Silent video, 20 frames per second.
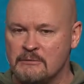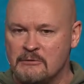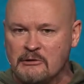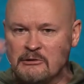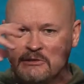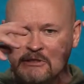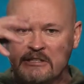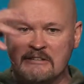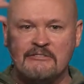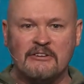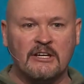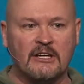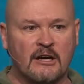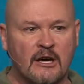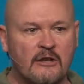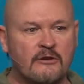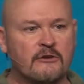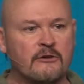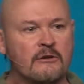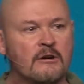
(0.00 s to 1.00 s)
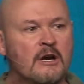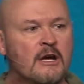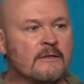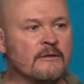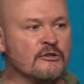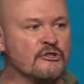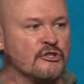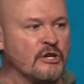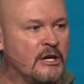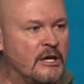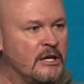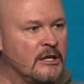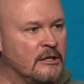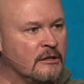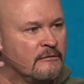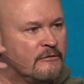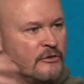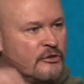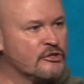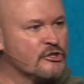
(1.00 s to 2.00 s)
You're living under the shade
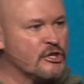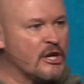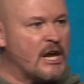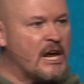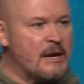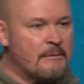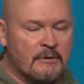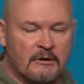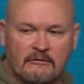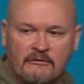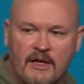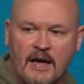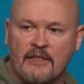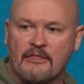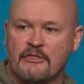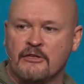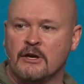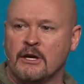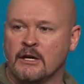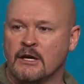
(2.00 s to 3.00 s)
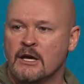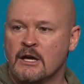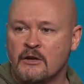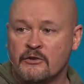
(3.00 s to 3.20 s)
of the shame of that thing.